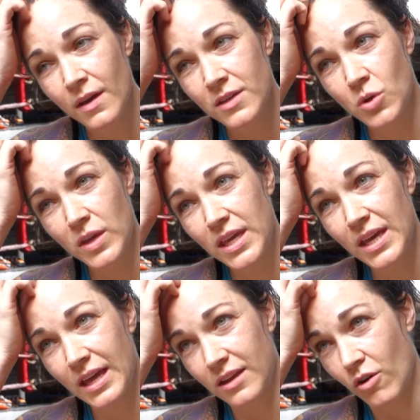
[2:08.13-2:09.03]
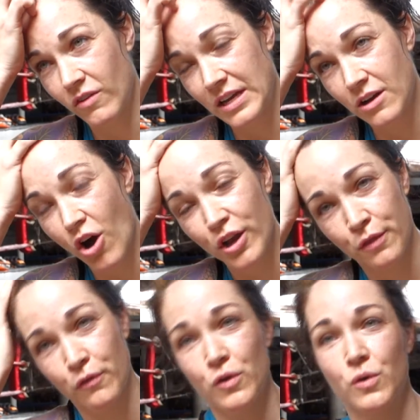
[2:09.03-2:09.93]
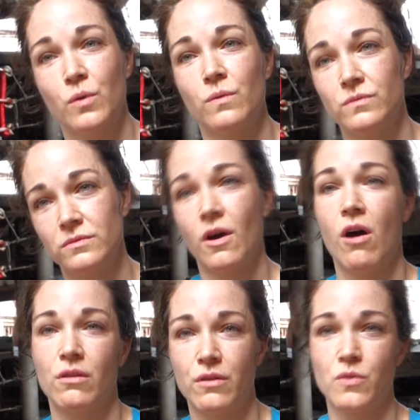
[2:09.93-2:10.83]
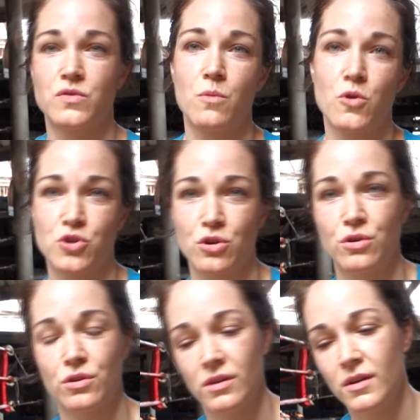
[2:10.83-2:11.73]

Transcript: So he had already gone through all of those emotional